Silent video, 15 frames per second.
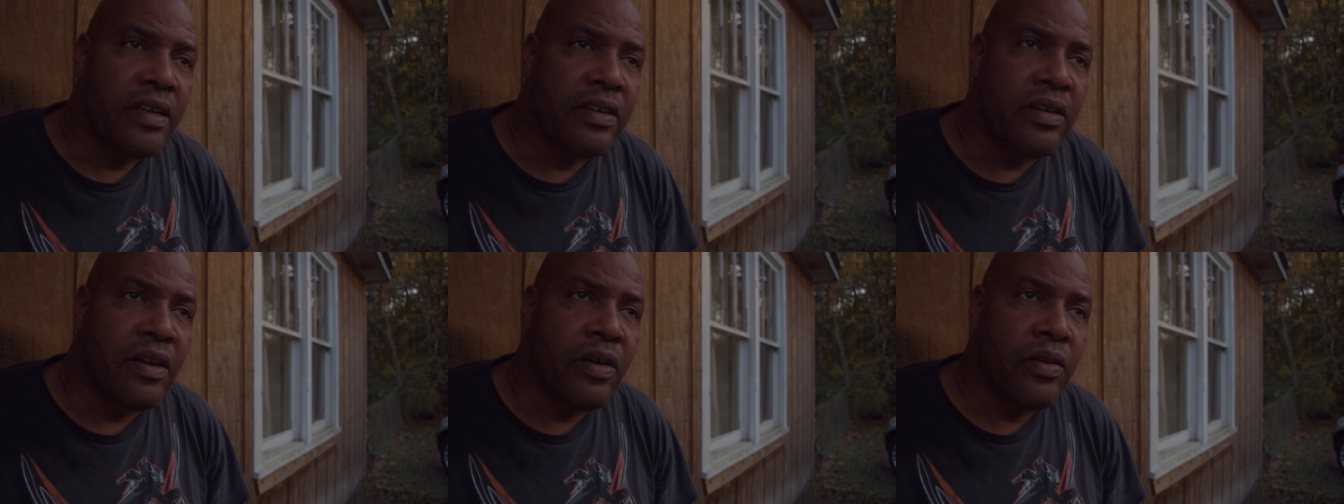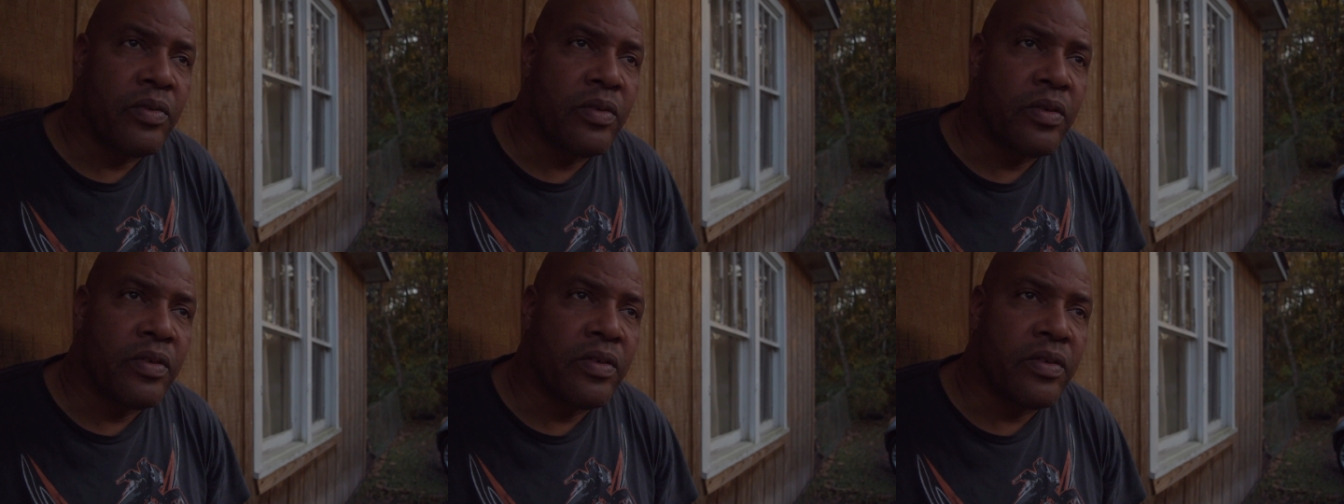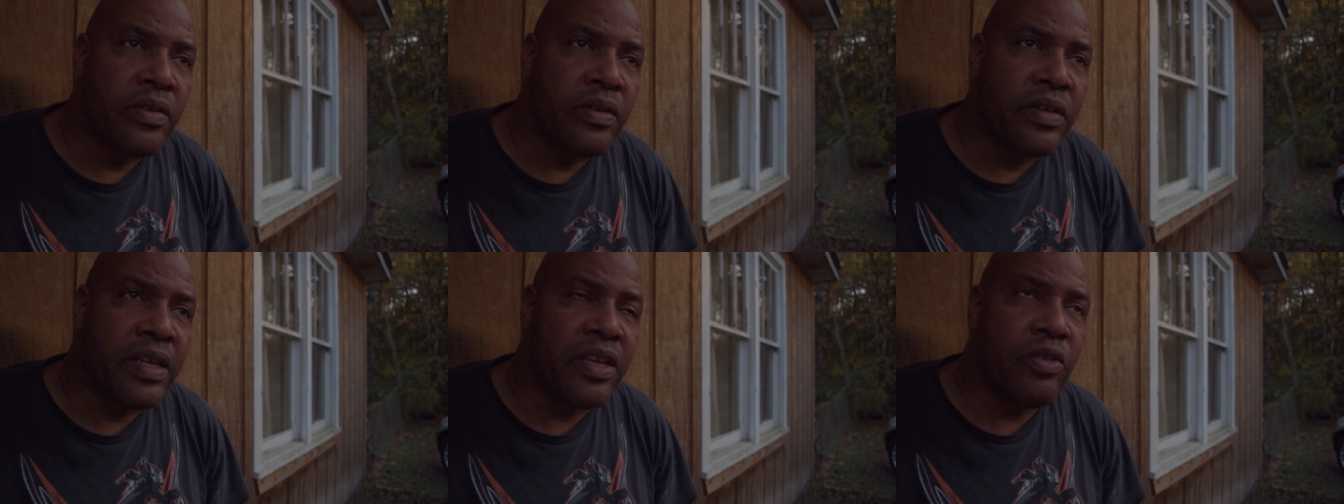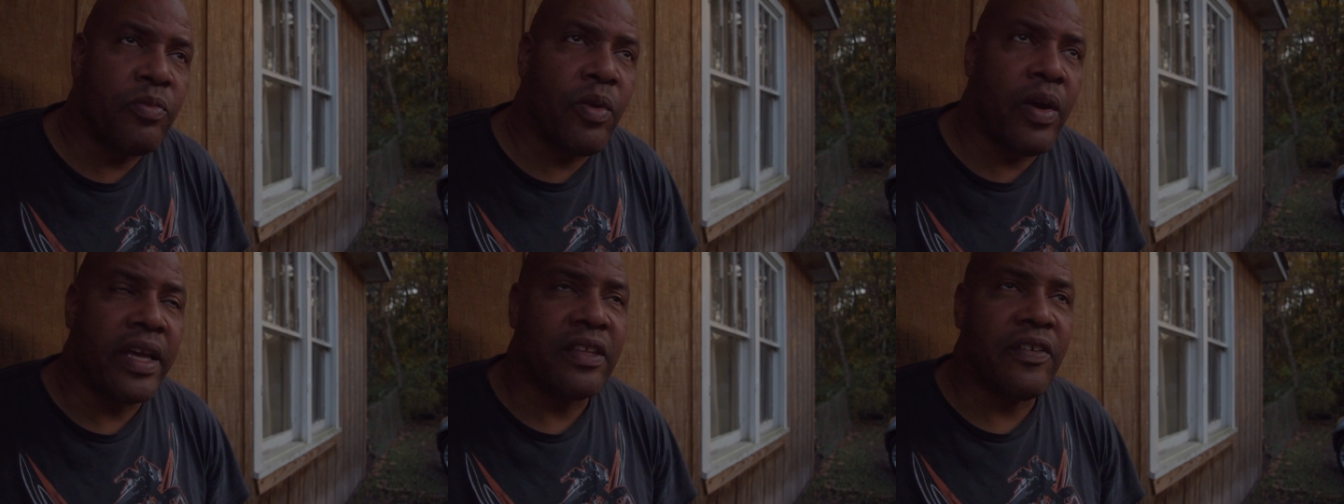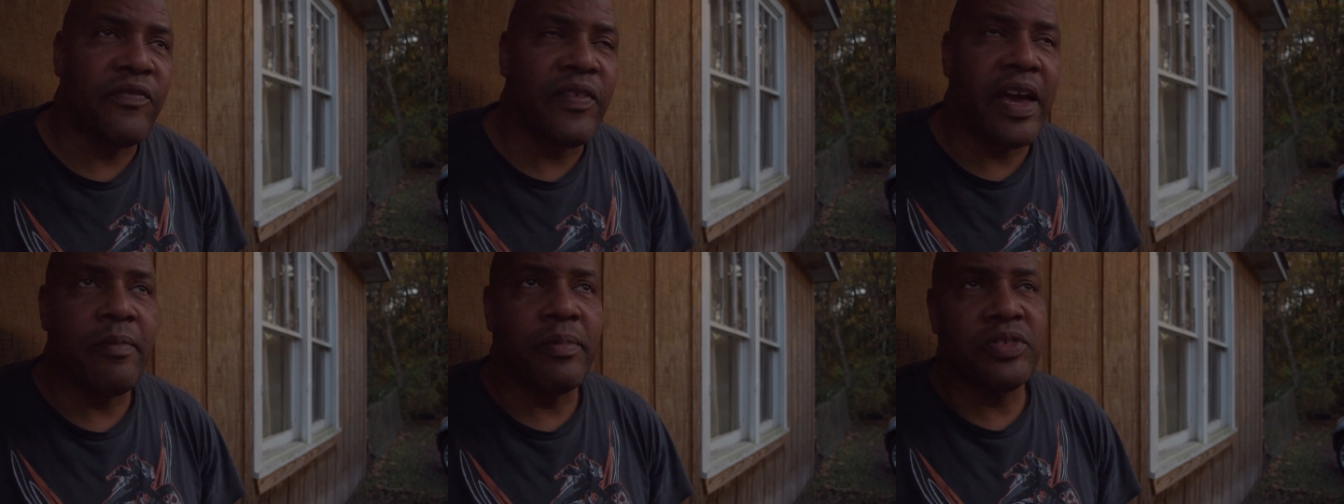You know, then you won't have to
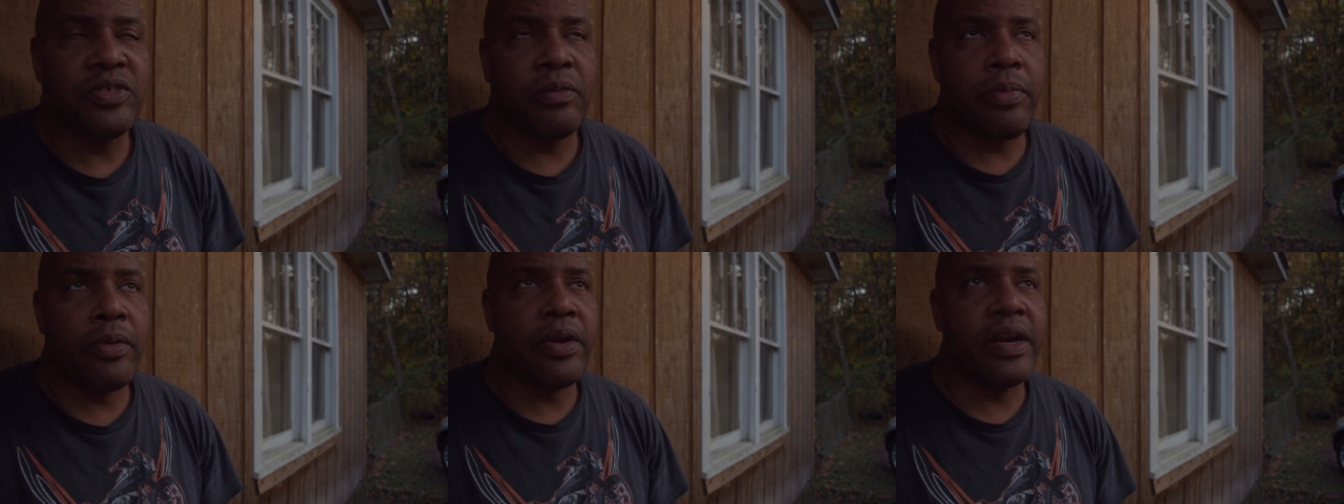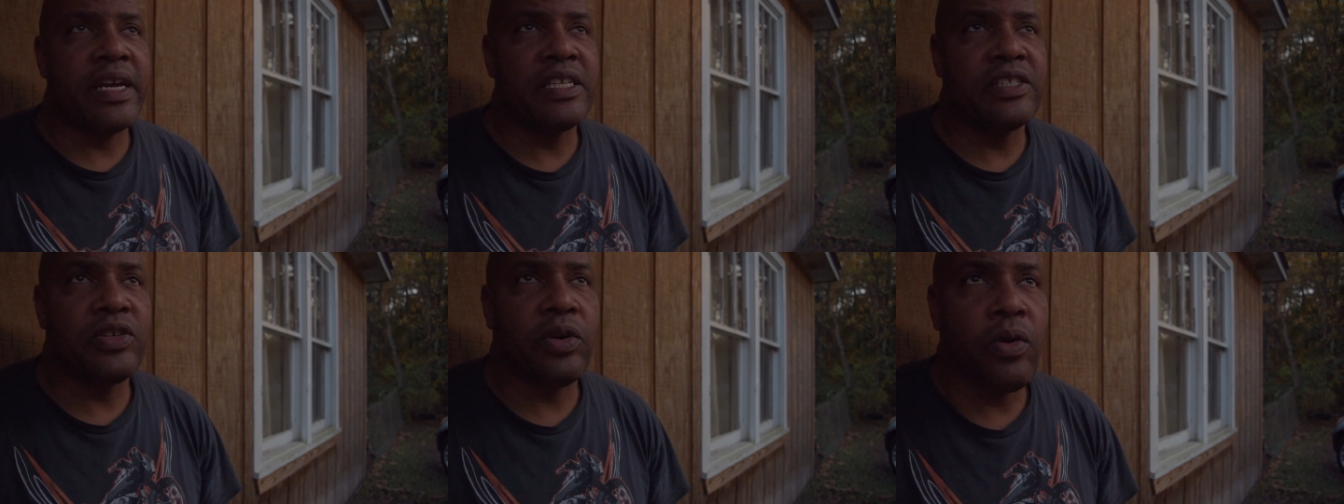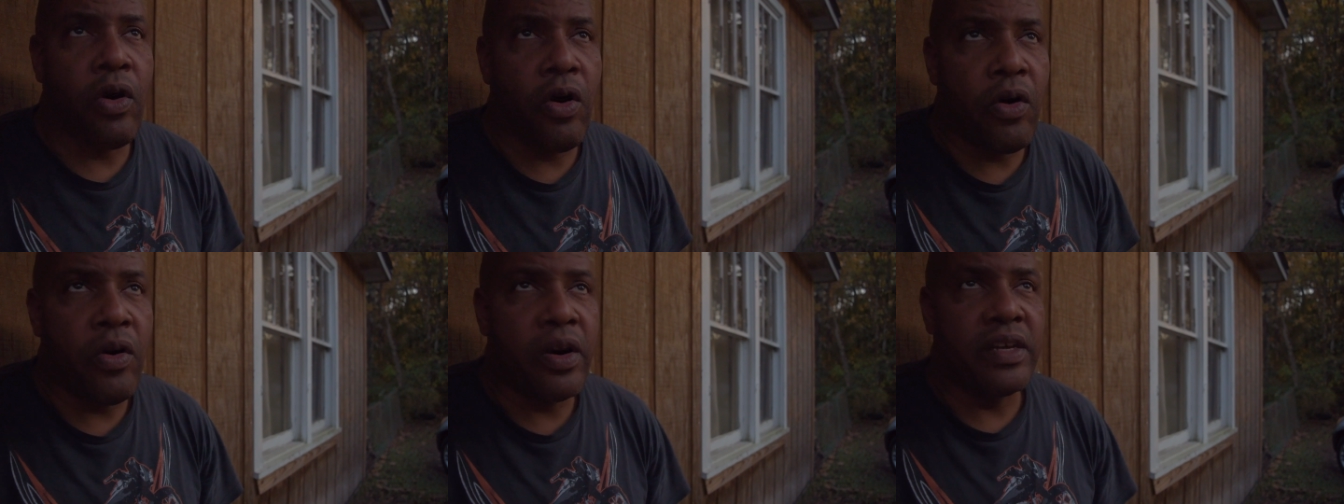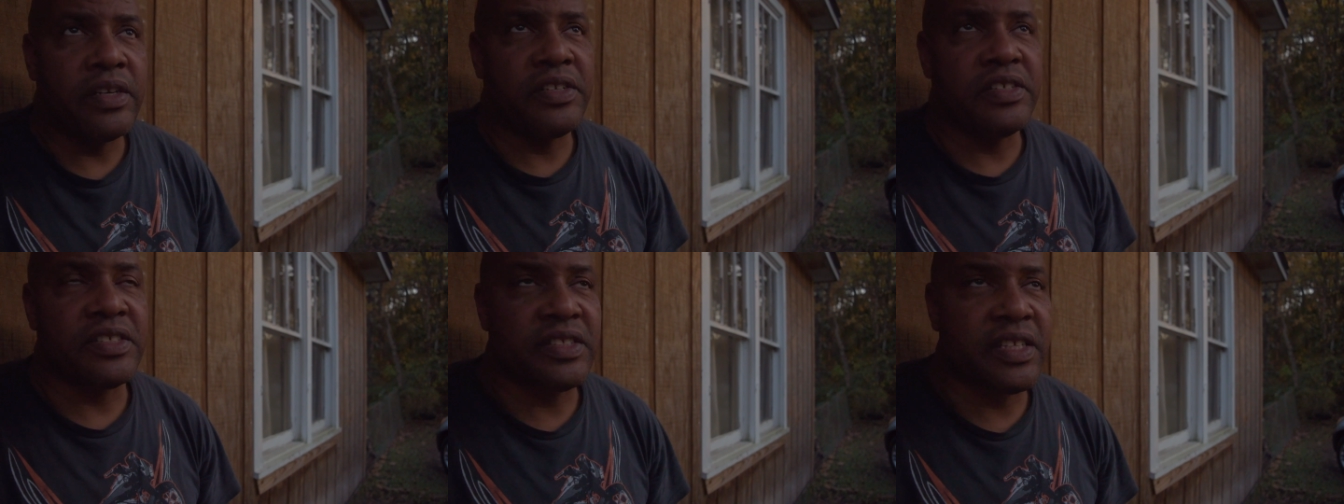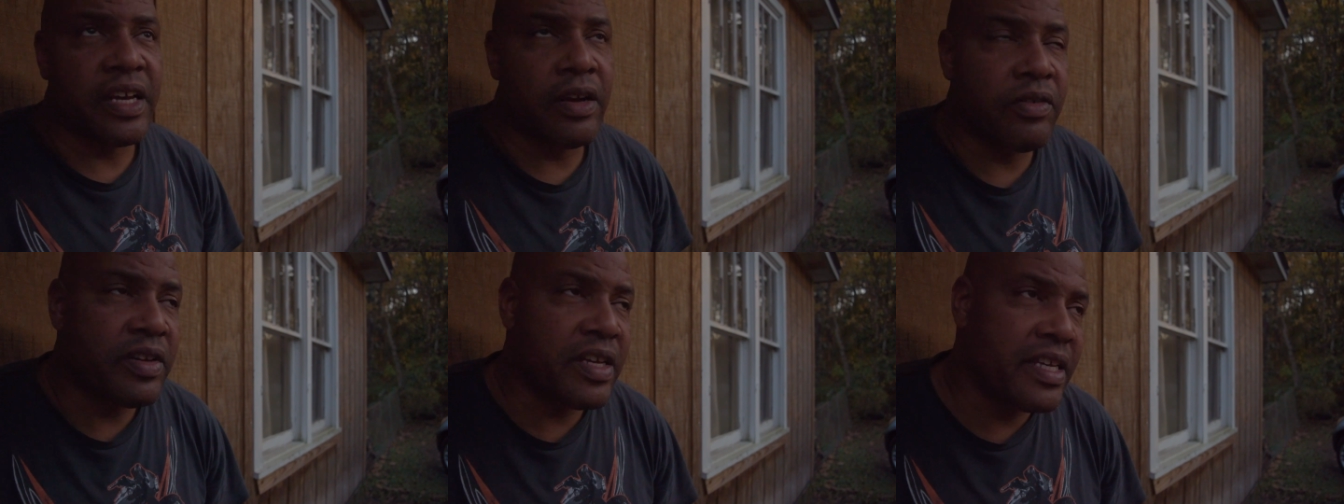fight with your brain so hard to
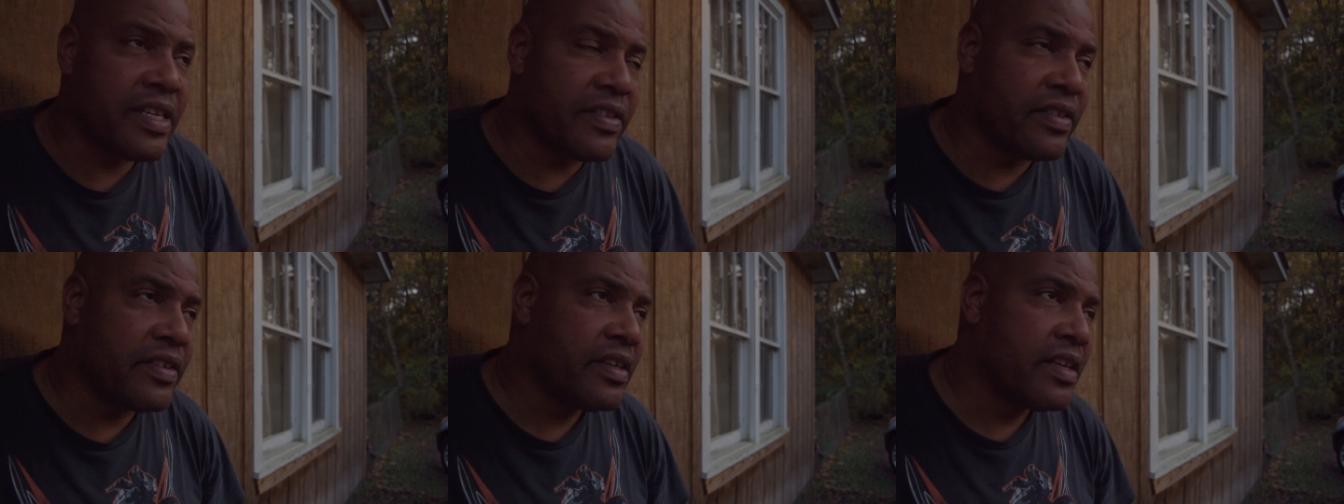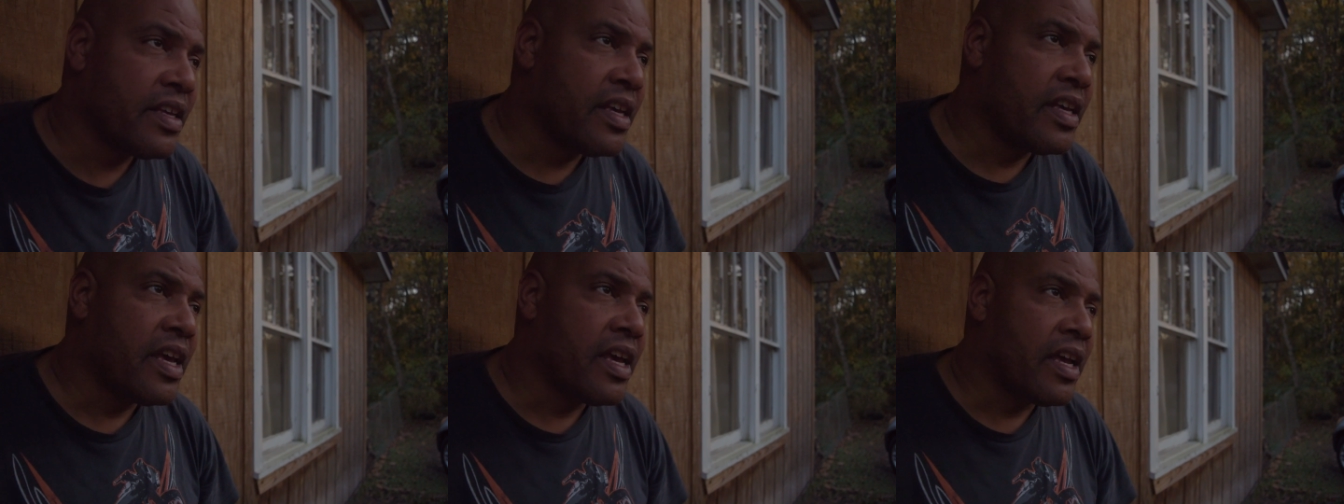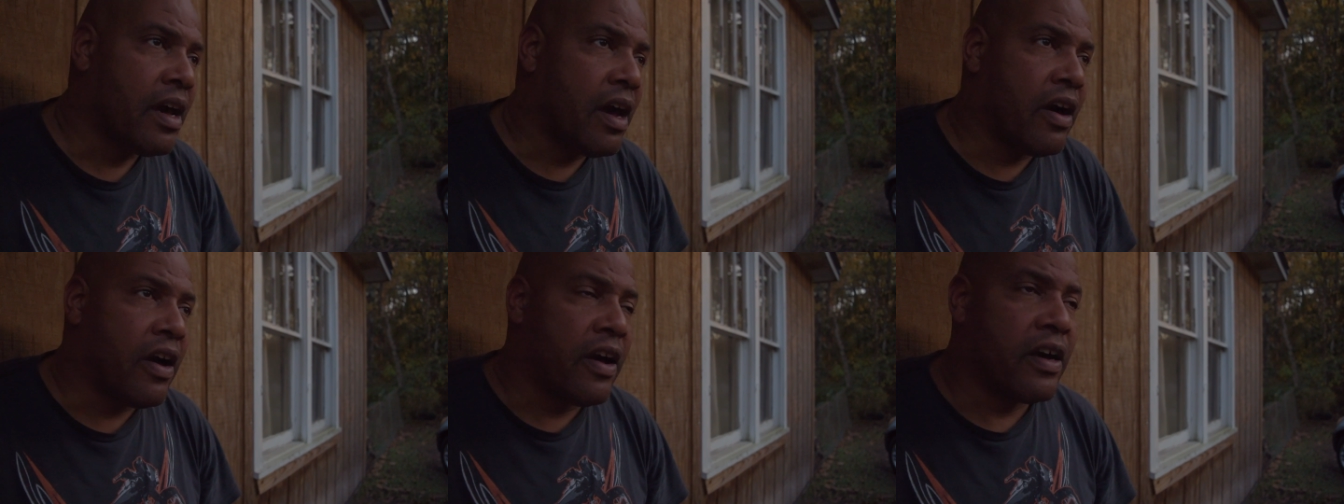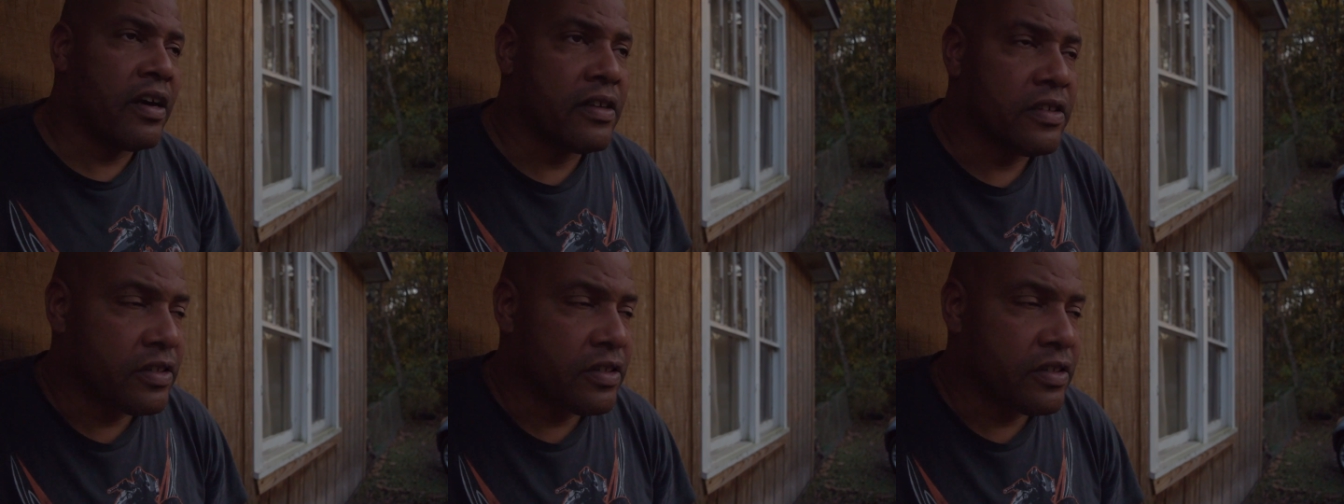stay on these uh,